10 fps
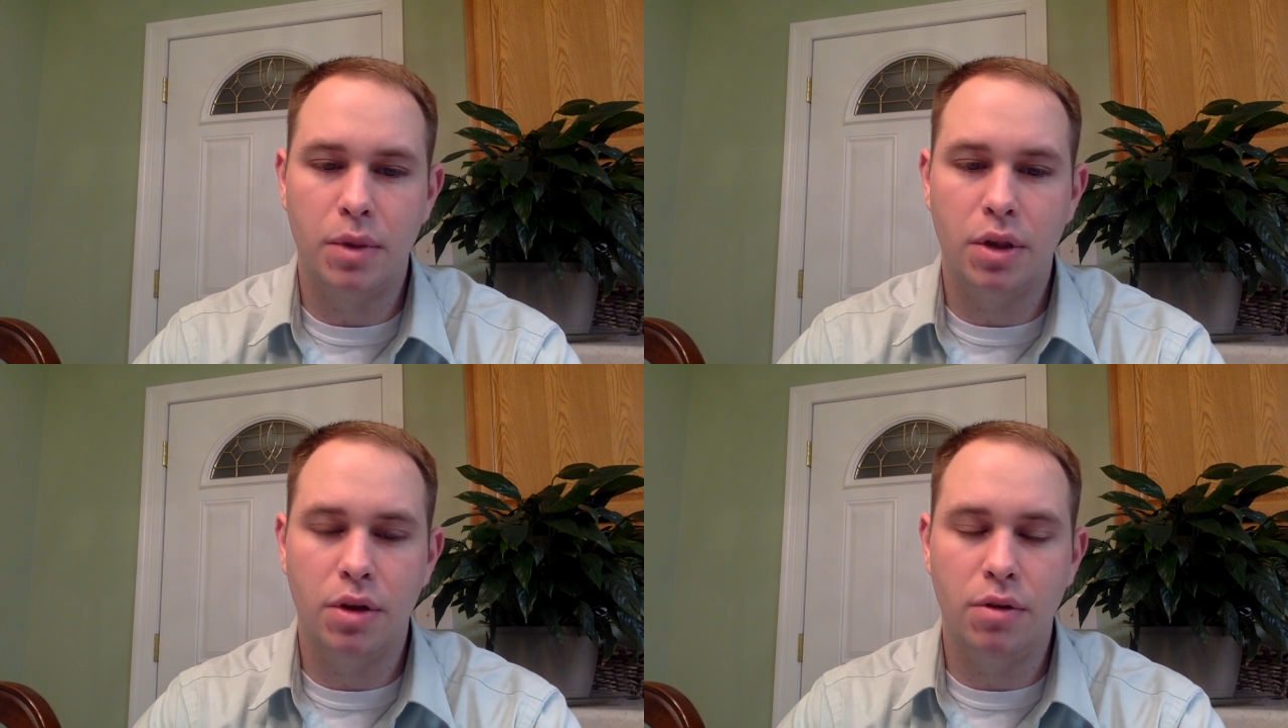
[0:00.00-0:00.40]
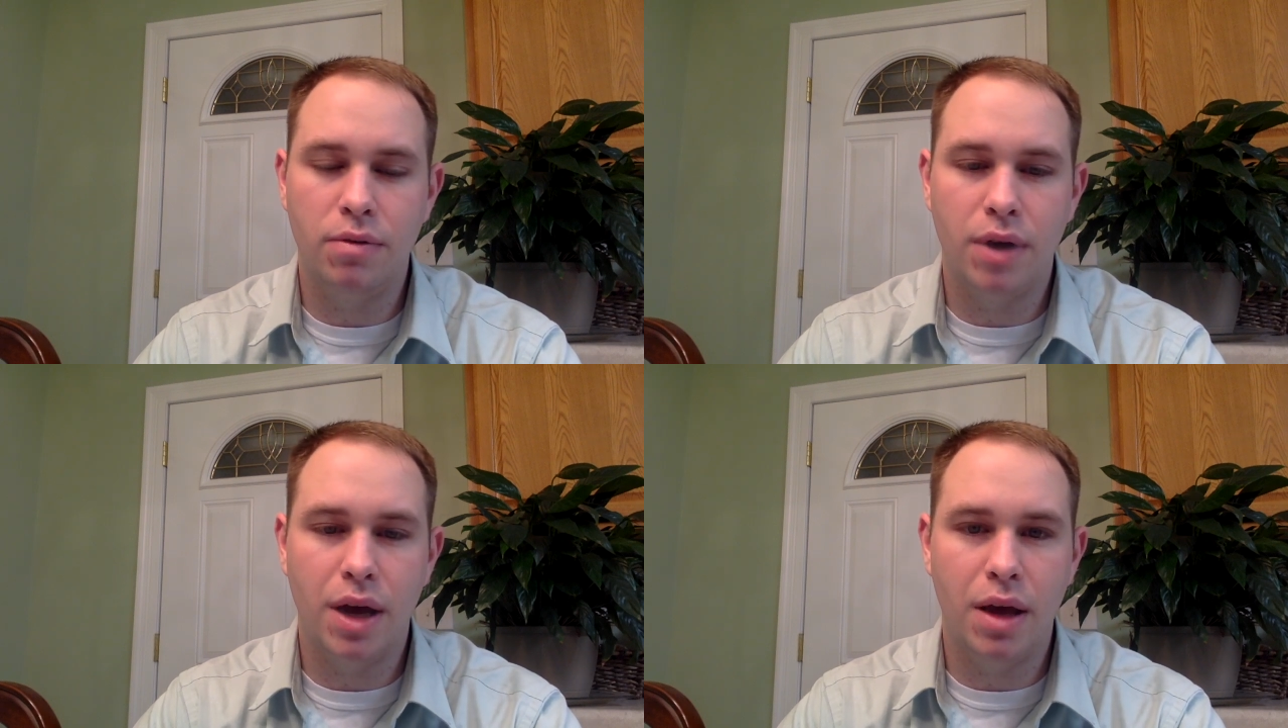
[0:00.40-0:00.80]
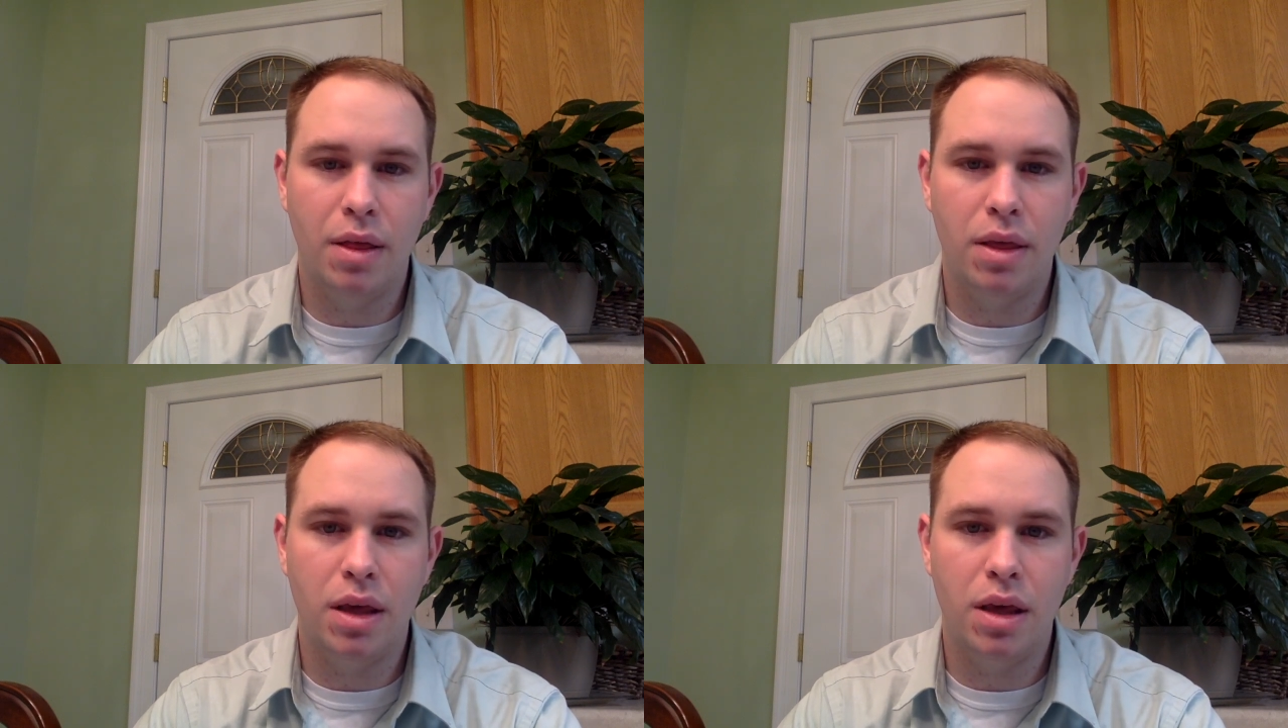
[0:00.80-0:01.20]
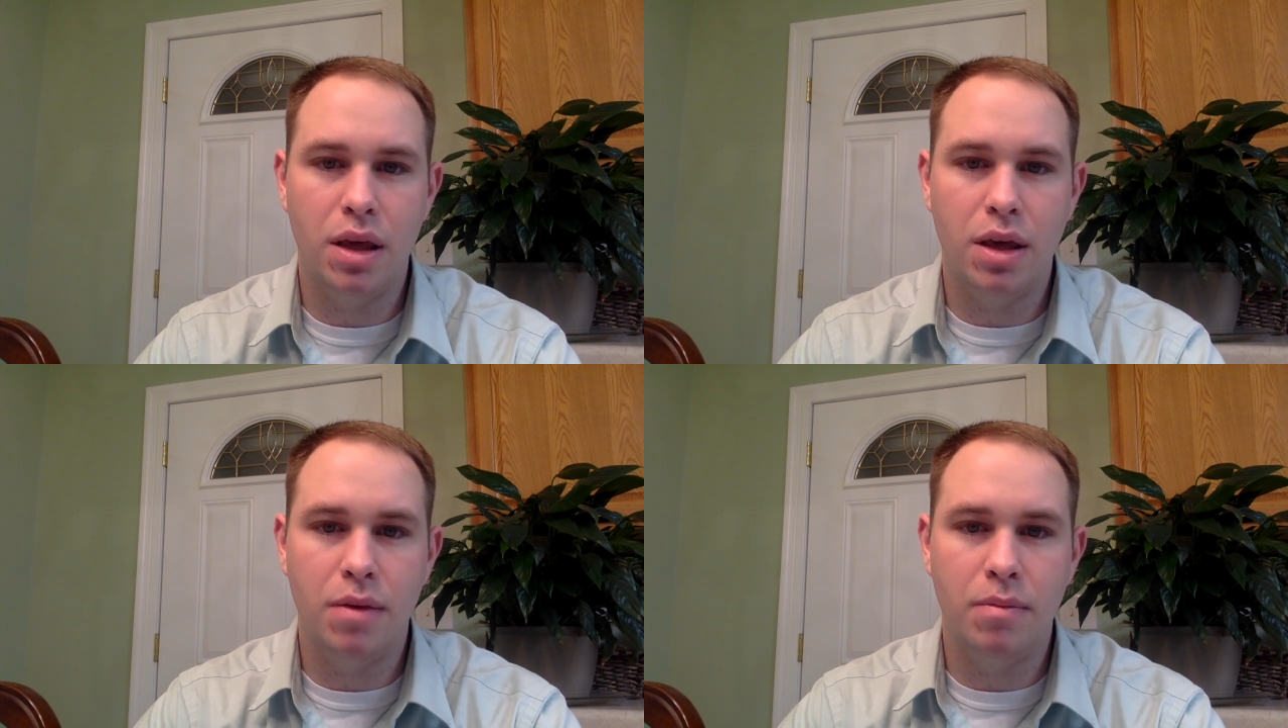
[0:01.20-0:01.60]
clarify
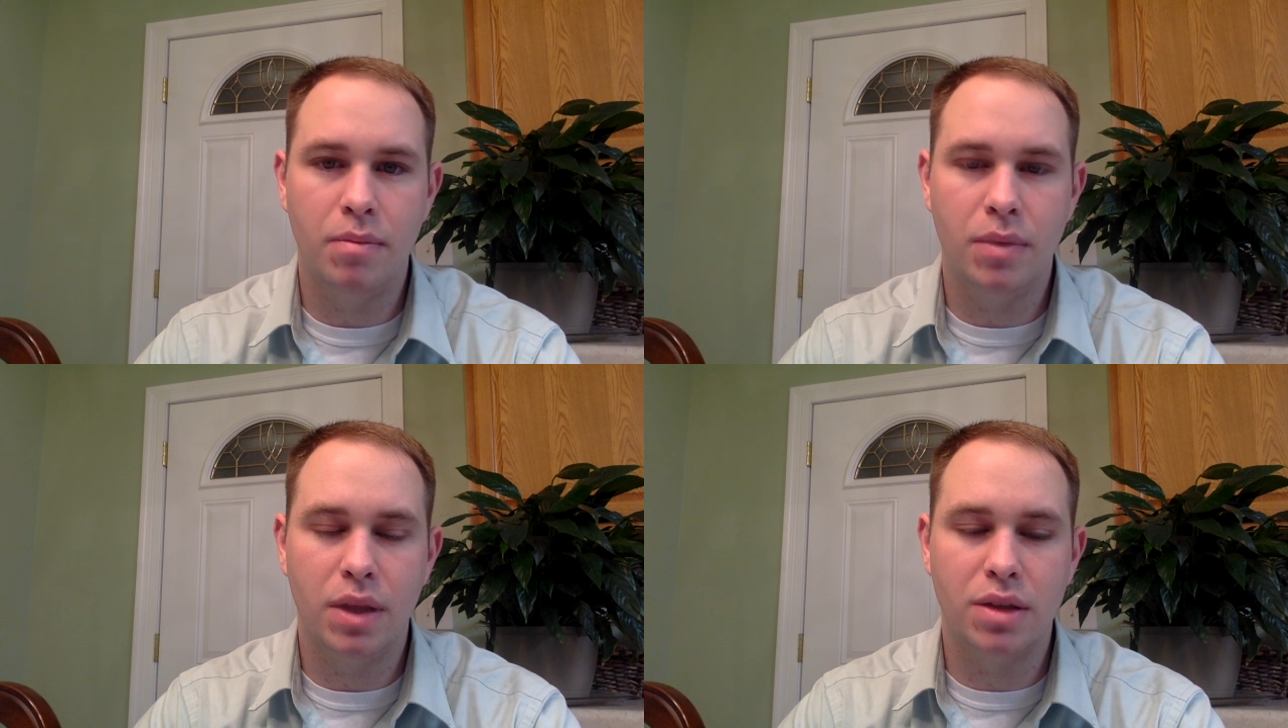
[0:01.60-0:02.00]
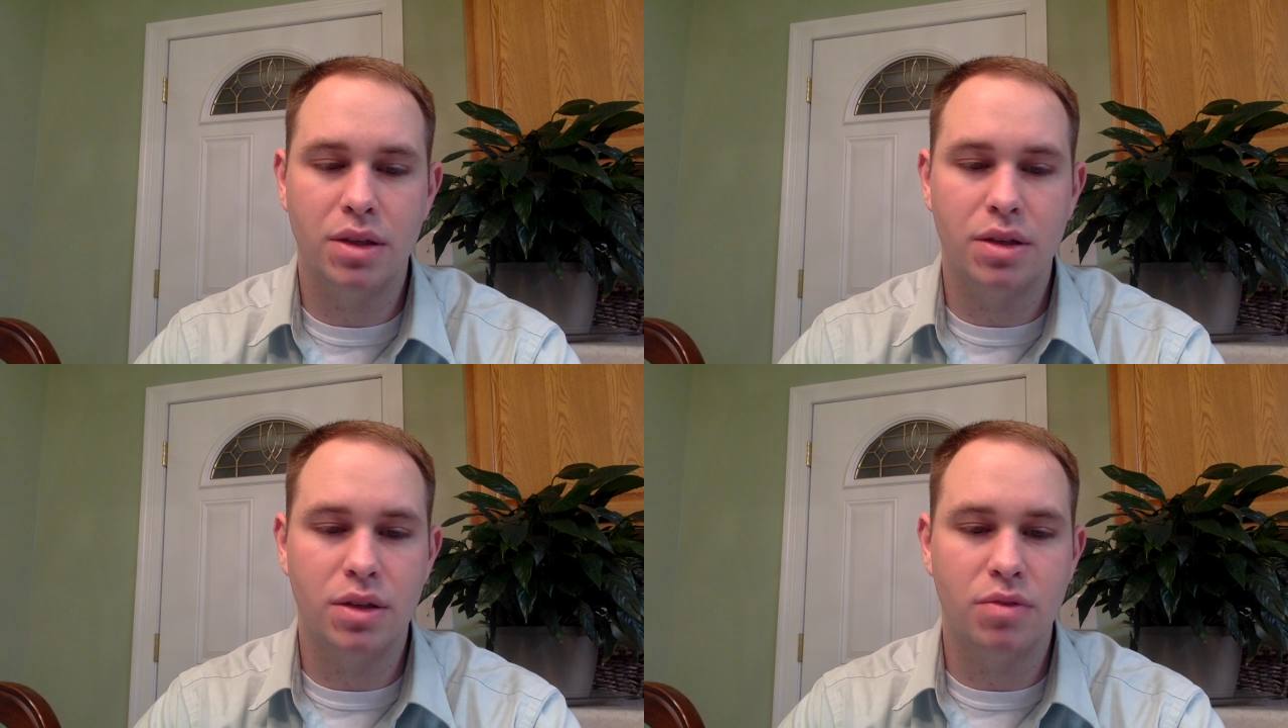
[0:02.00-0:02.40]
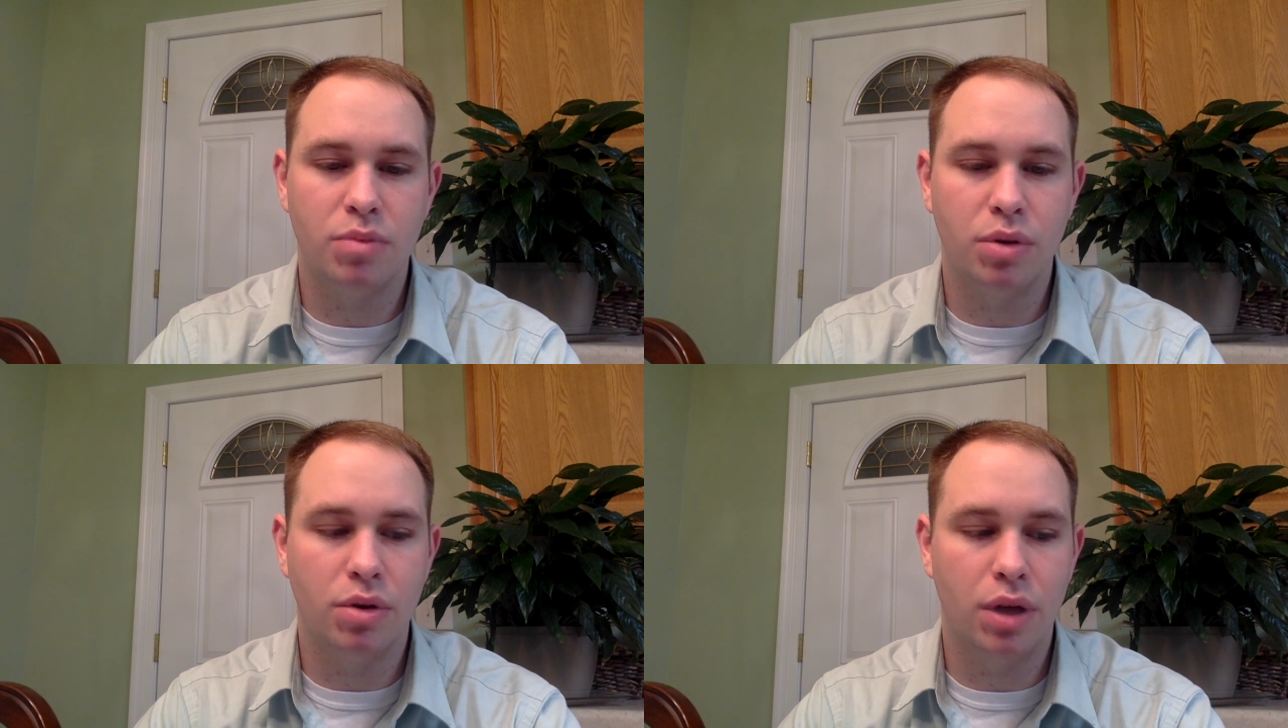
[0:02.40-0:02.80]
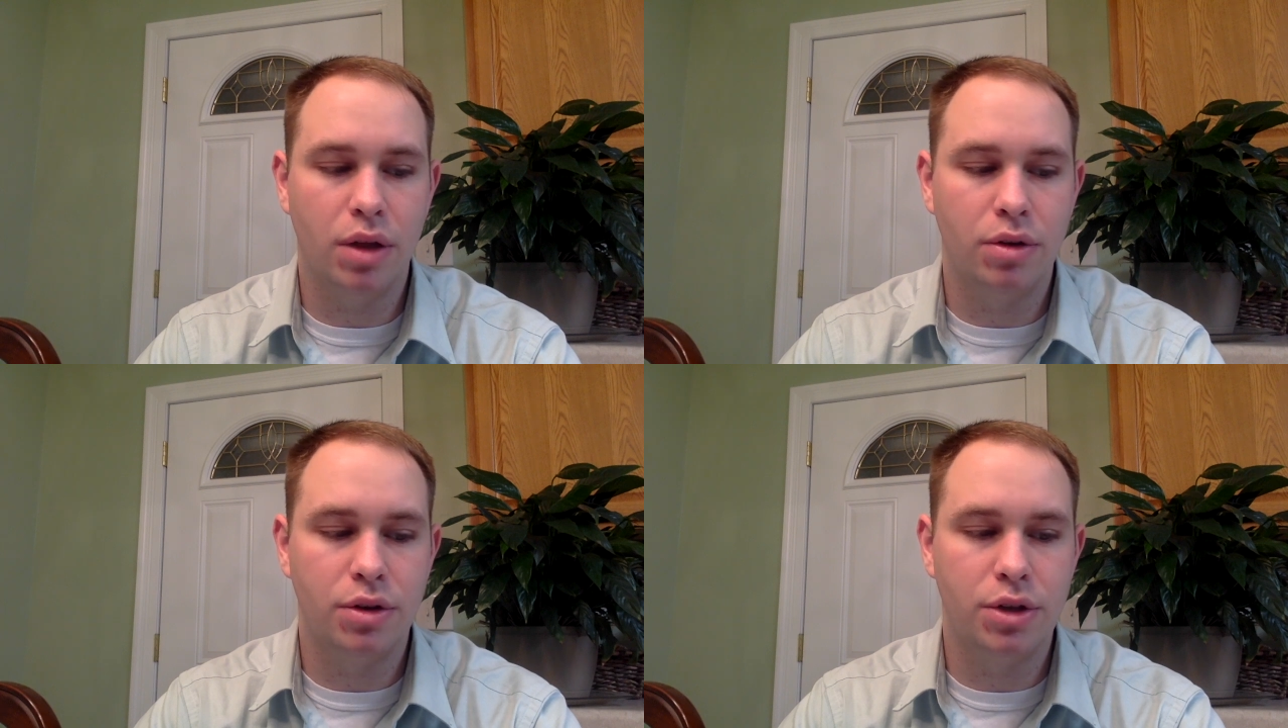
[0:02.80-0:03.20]
the existence of plural
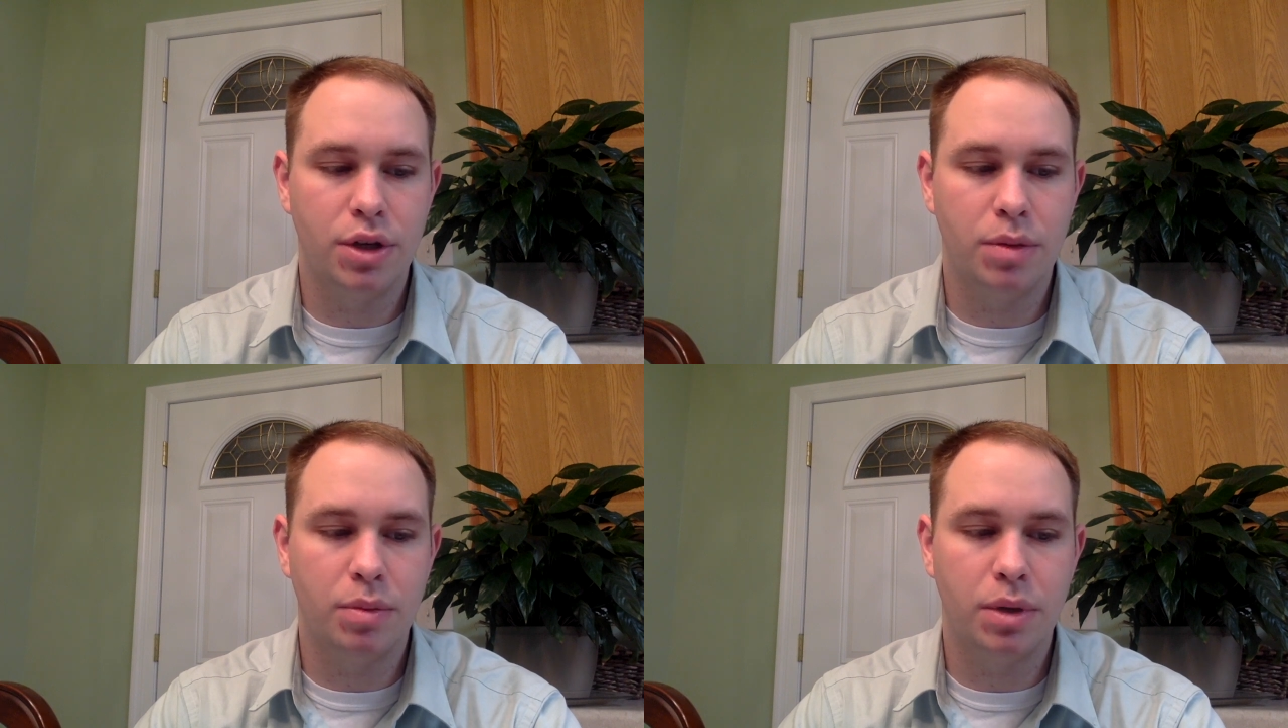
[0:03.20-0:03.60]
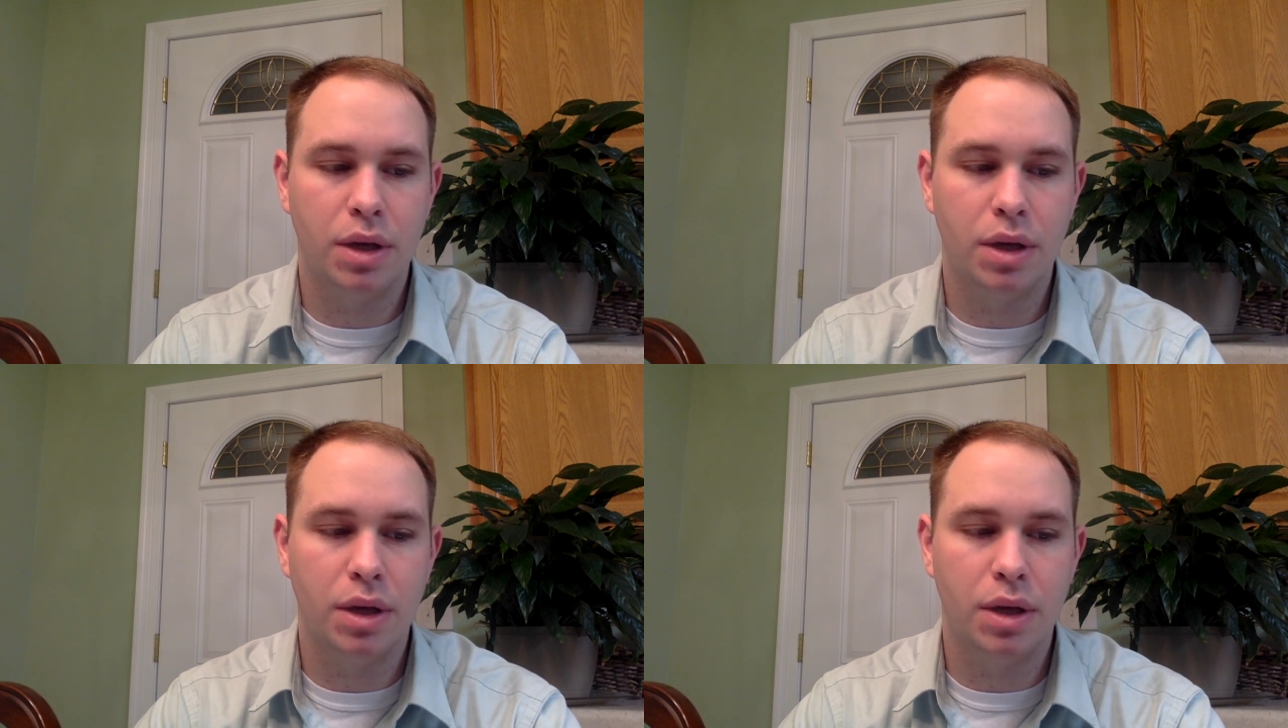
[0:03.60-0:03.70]
eldership